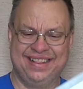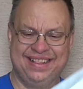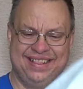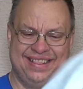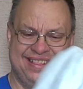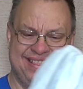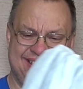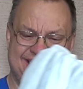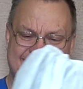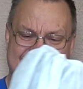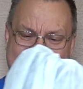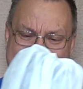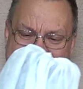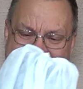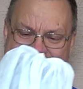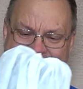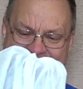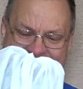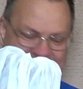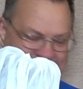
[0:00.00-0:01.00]
Look
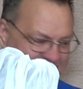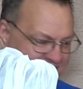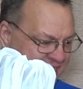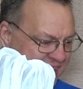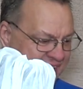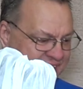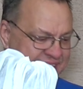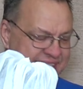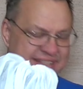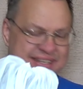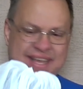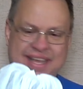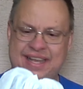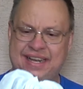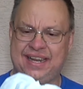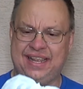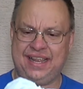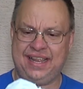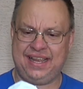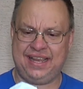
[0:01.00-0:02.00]
at that. And that's
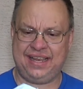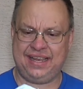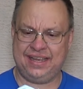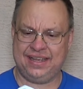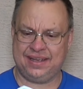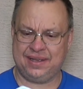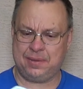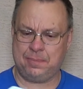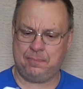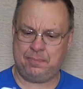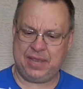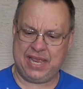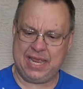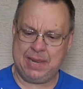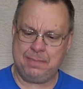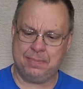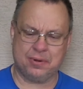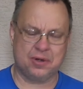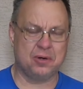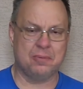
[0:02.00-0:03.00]
not a
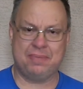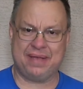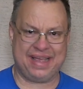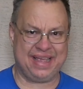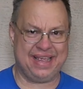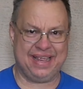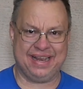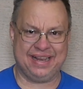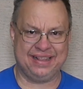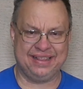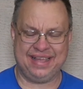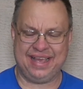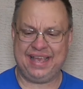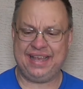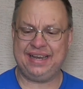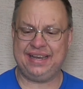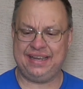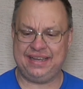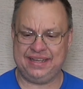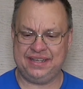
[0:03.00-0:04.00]
paper bag.
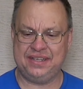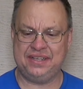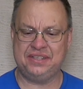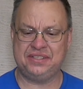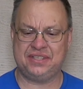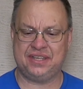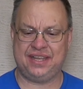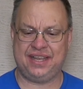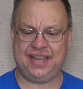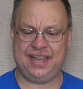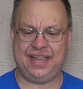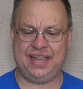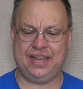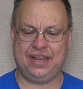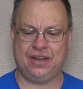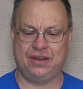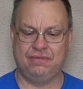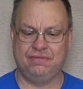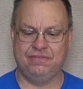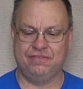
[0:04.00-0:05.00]
That is
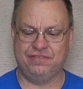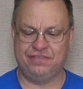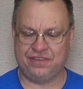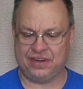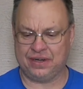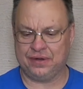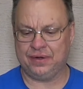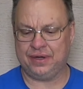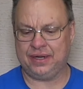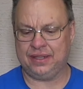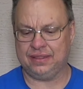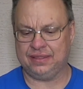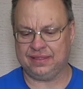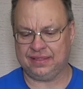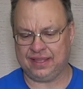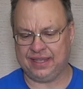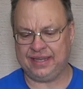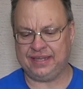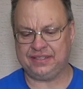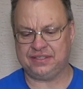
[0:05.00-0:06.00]
a very
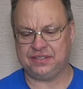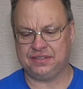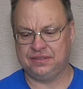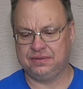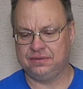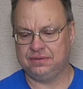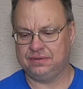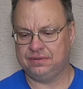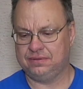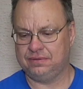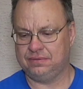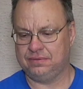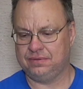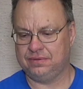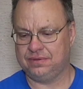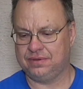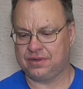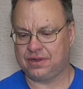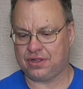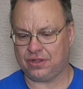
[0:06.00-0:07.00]
light
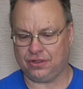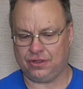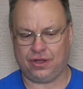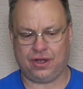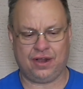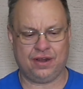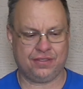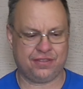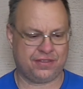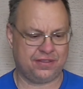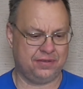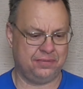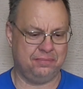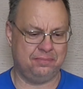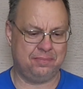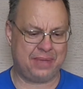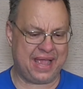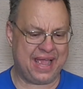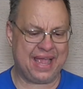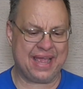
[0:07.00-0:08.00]
clothed
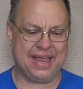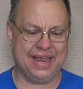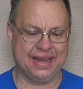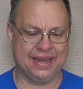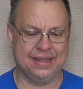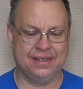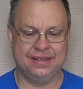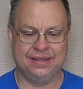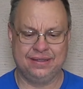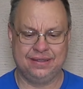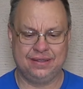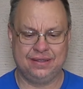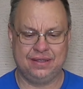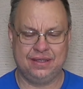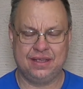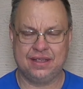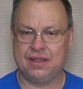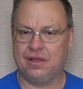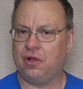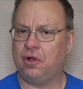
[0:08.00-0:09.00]
bag.
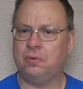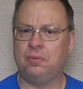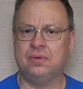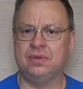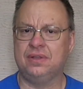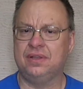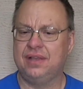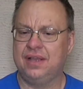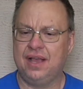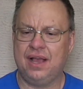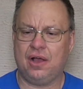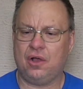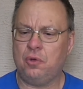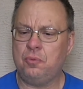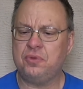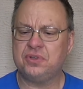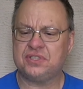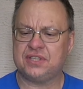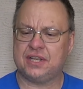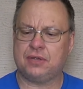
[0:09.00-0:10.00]

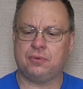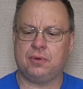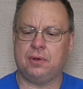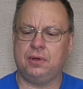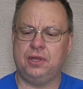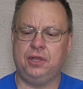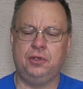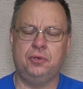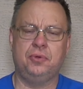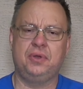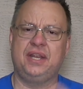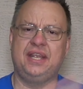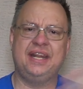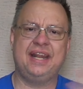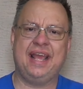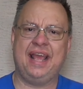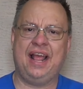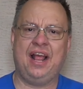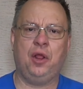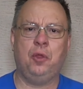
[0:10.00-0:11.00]
Almost like what you would get
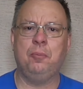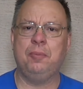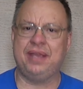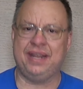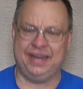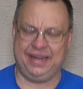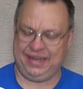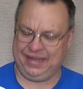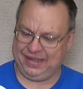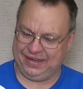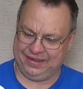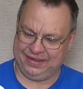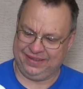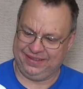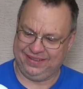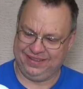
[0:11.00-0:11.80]
a helmet in.